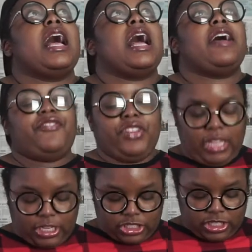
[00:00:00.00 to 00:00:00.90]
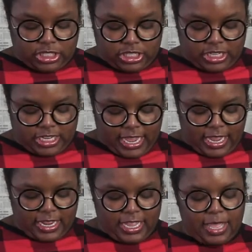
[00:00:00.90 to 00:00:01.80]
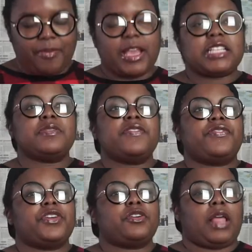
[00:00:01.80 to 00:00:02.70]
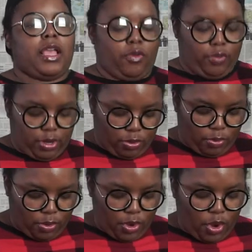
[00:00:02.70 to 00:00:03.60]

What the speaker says: I feel like just looking at it, it makes me feel like real